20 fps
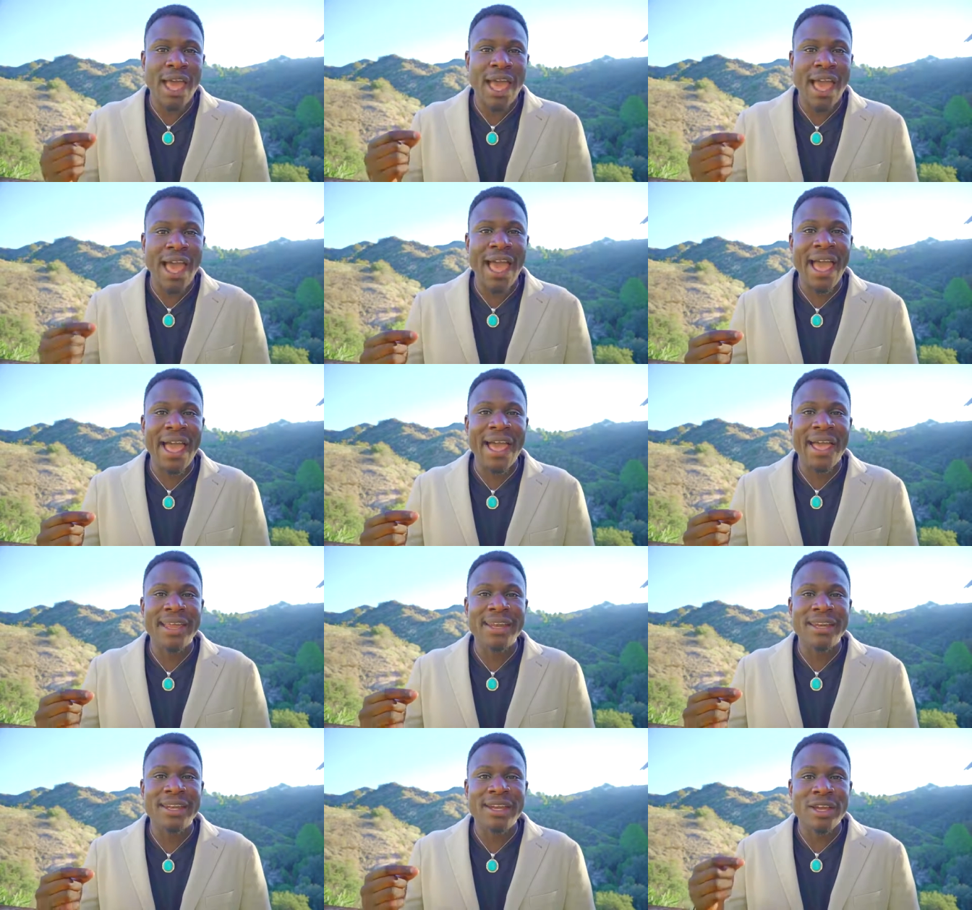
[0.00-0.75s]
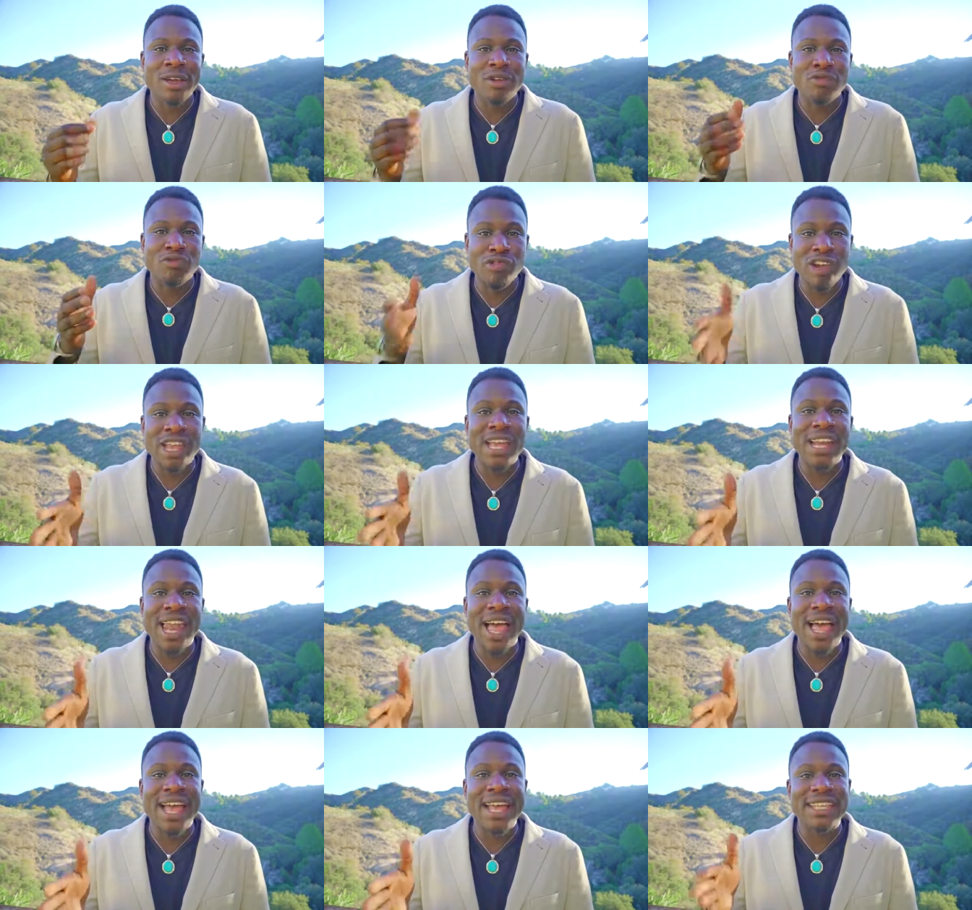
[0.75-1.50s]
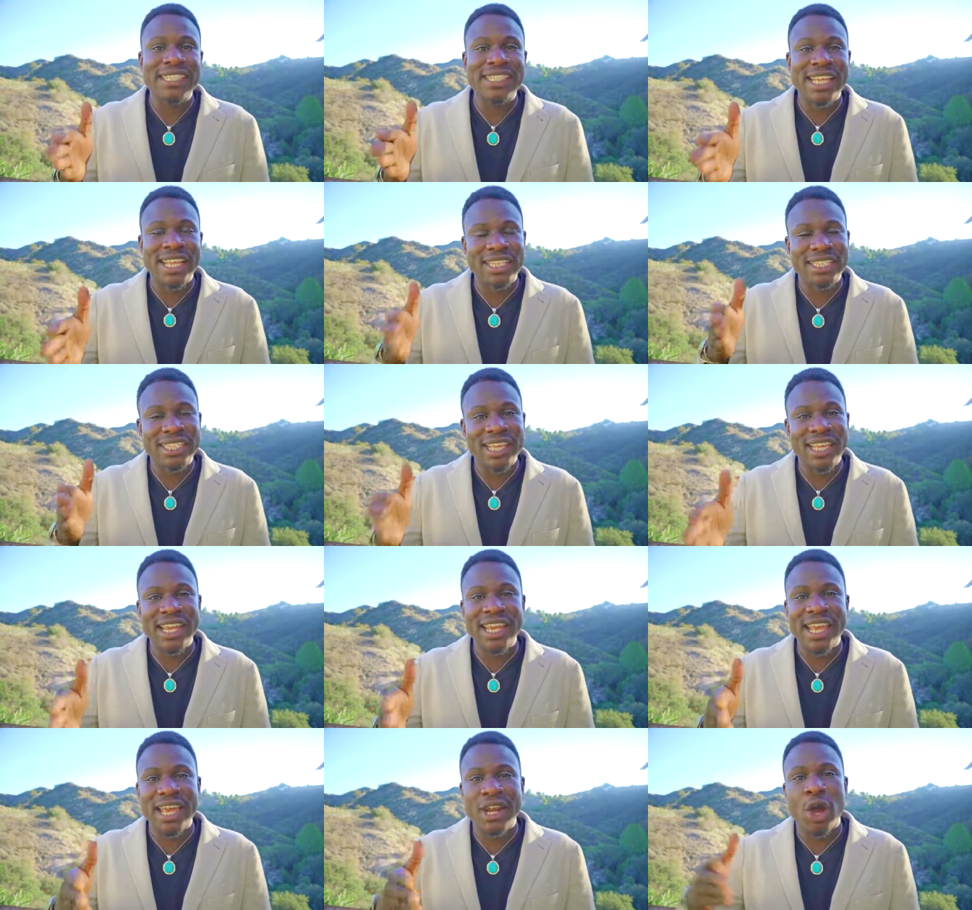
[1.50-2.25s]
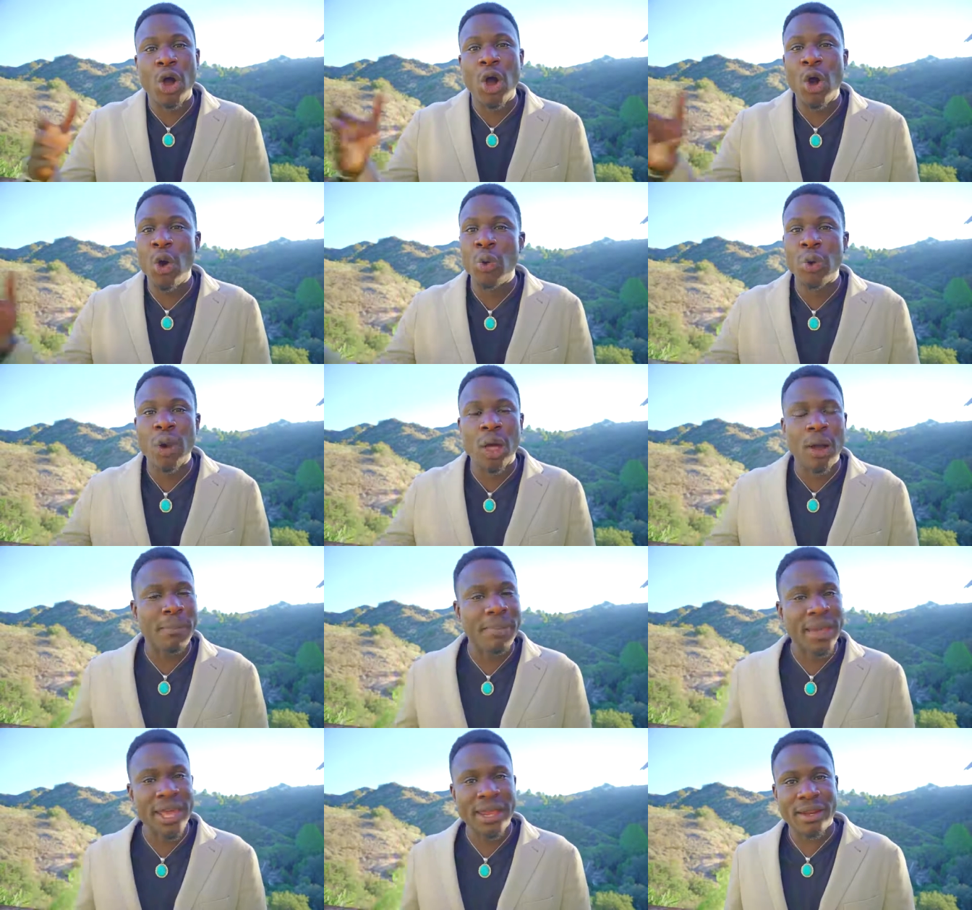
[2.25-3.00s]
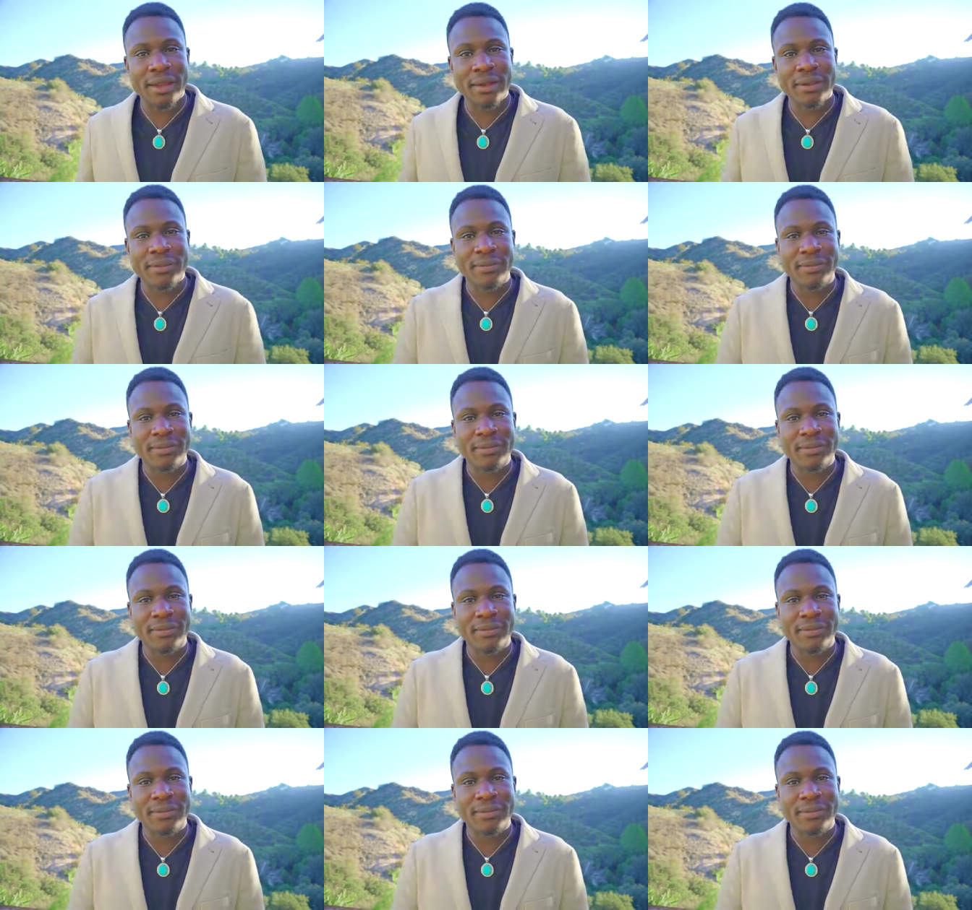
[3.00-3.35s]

and realize that it's going to get a whole lot better.